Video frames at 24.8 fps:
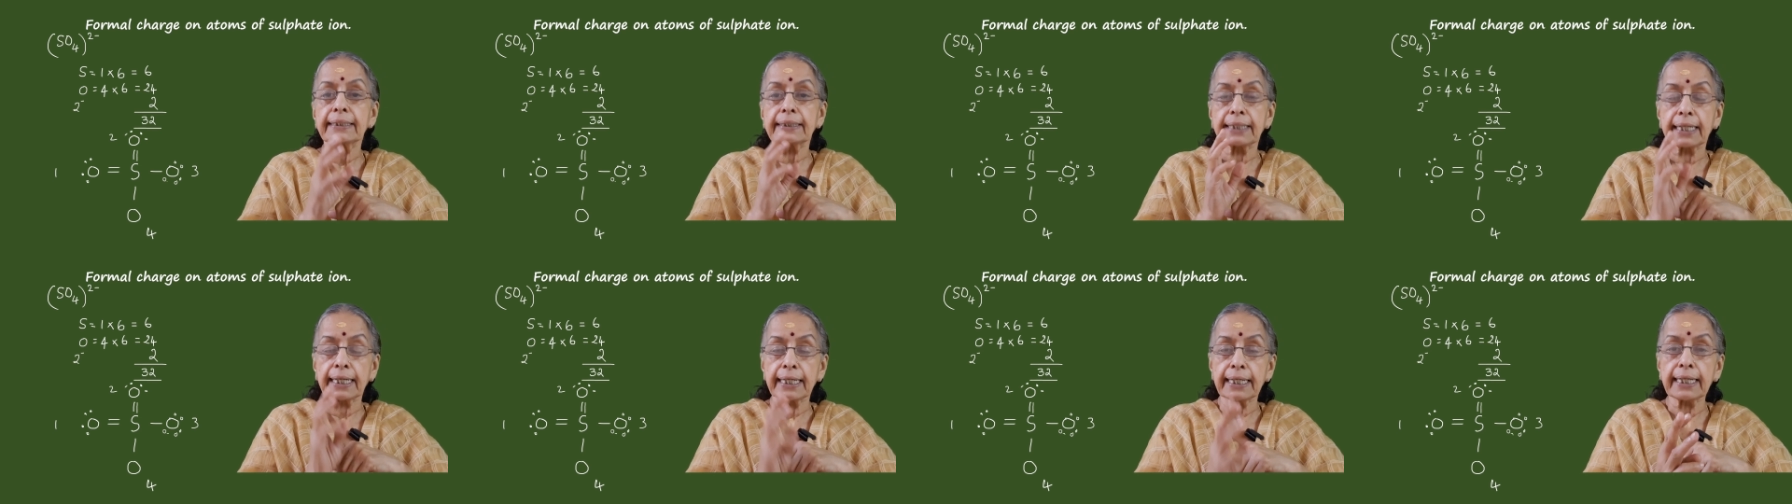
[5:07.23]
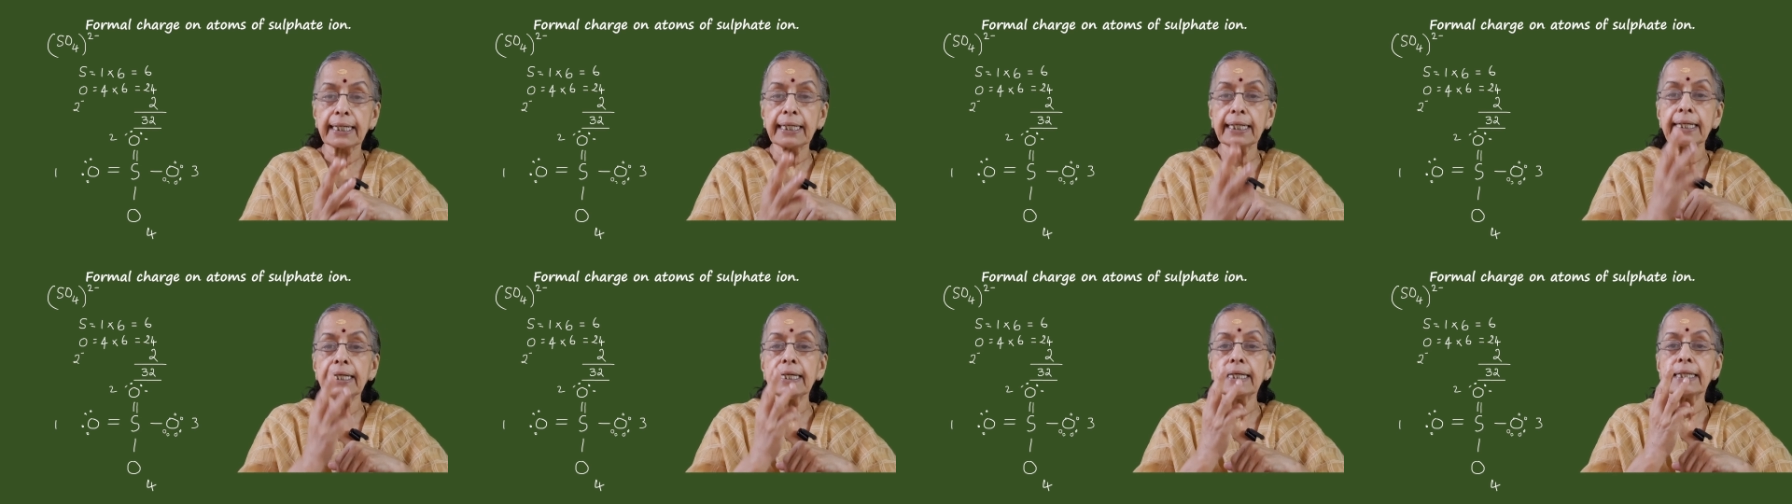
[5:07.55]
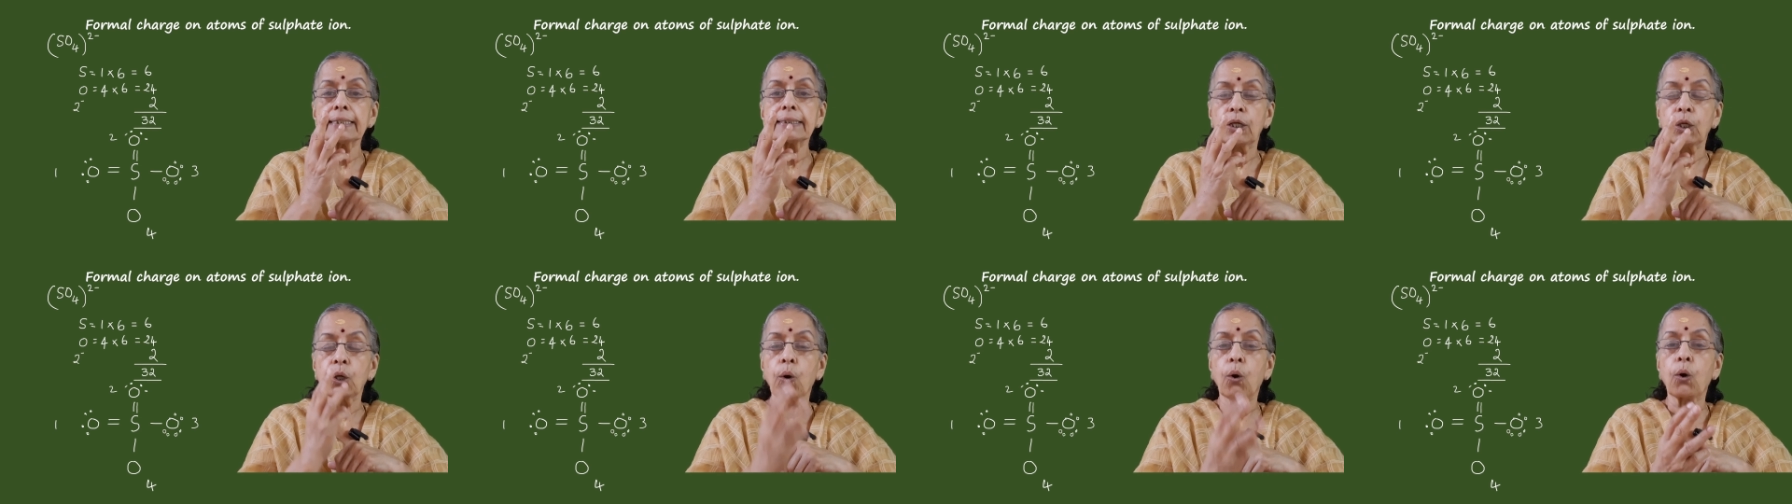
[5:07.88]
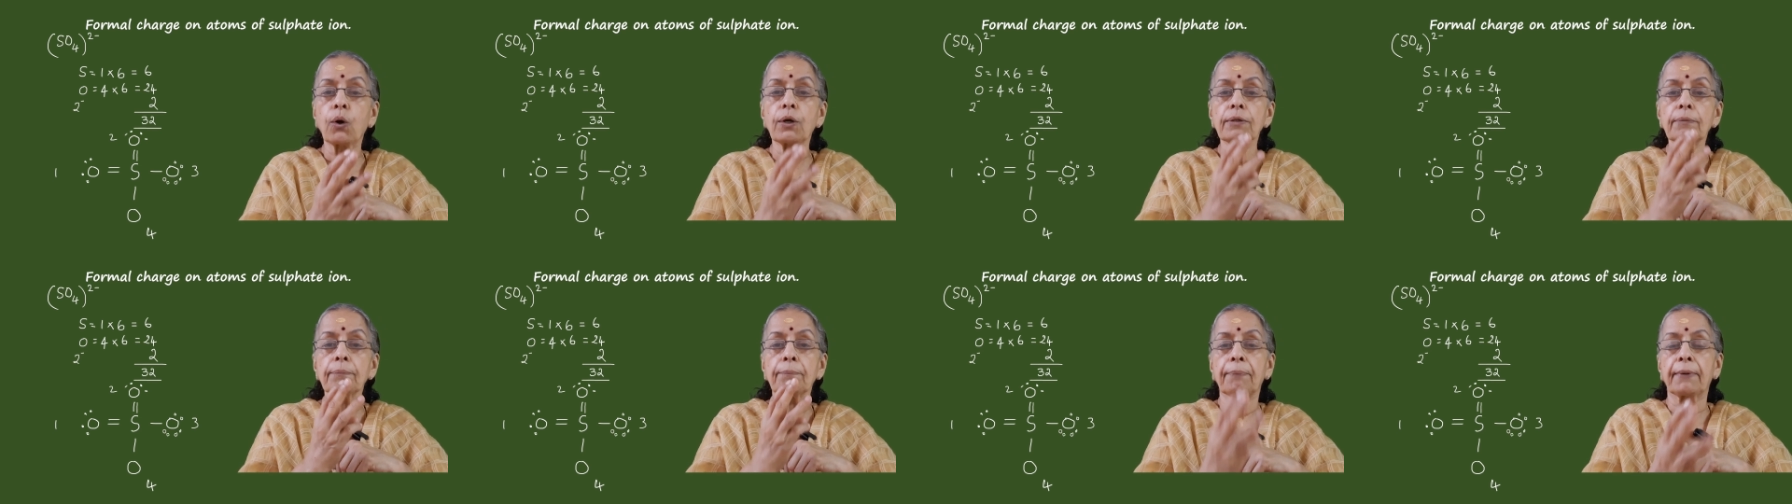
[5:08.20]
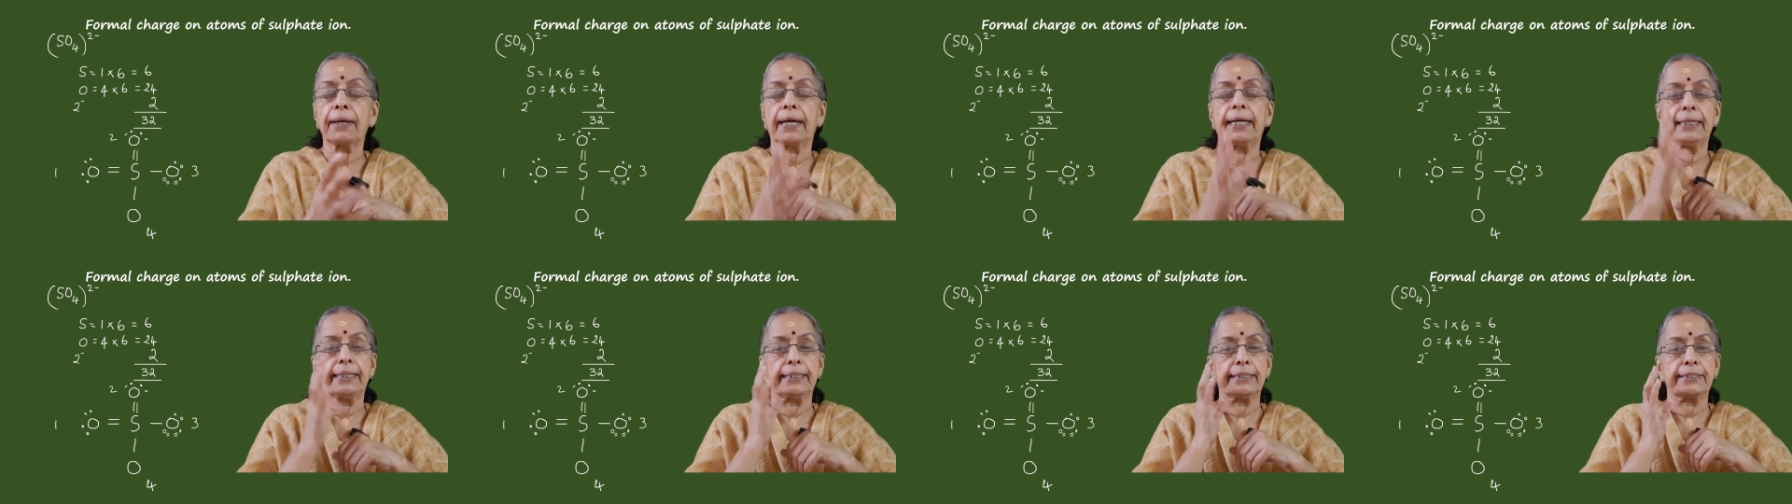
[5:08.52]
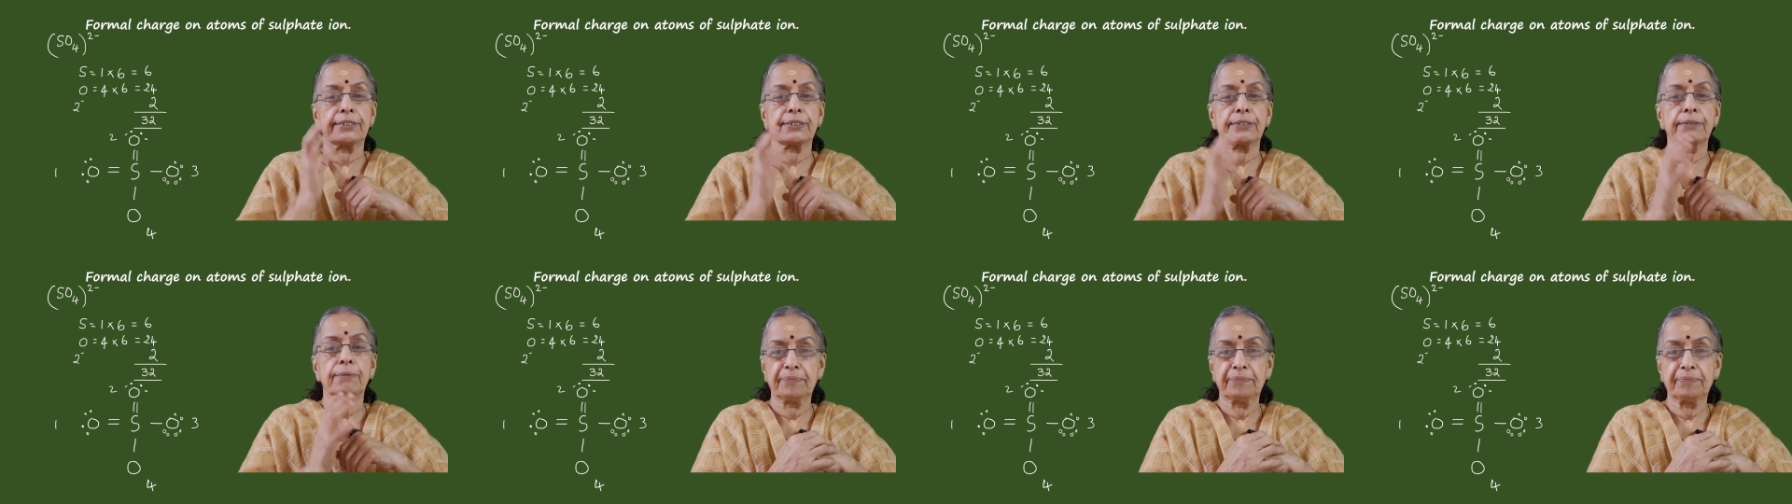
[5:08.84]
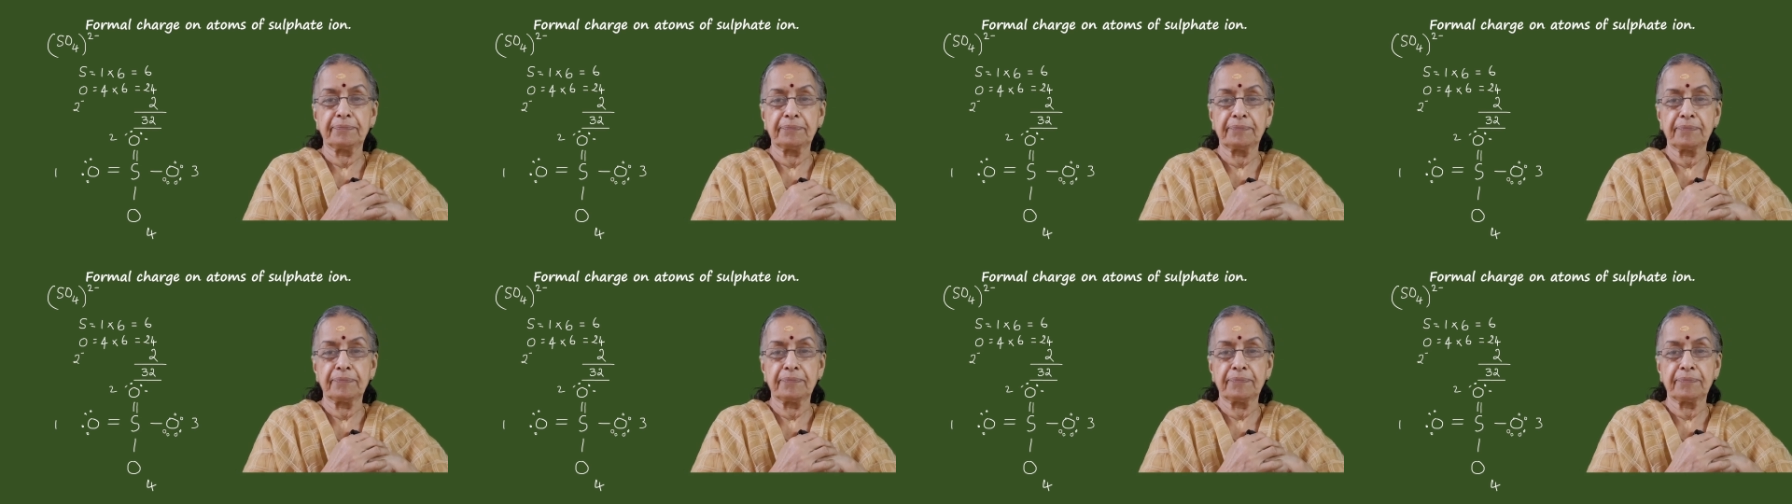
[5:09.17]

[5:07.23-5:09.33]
three lone pairs.